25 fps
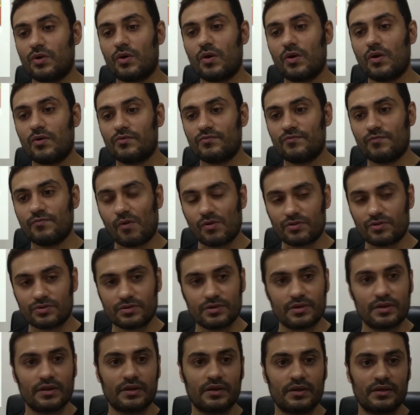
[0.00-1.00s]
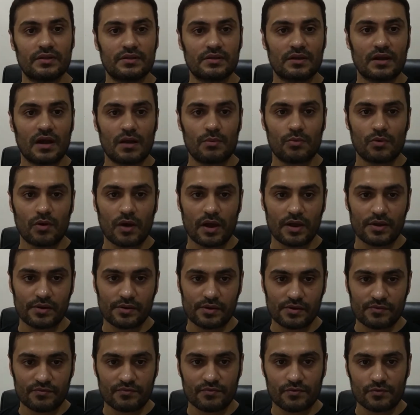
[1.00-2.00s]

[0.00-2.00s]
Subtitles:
of water in carbohydrate